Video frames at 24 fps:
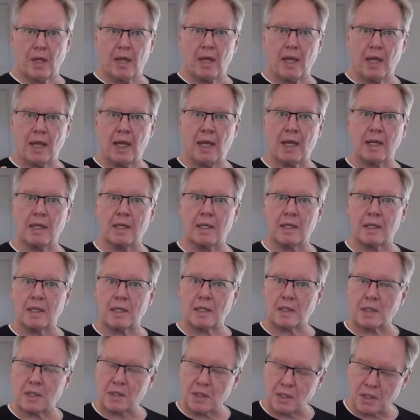and
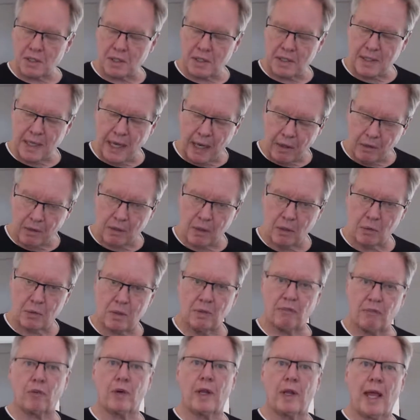just download the
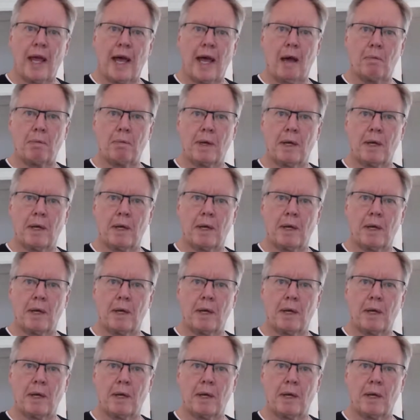free app.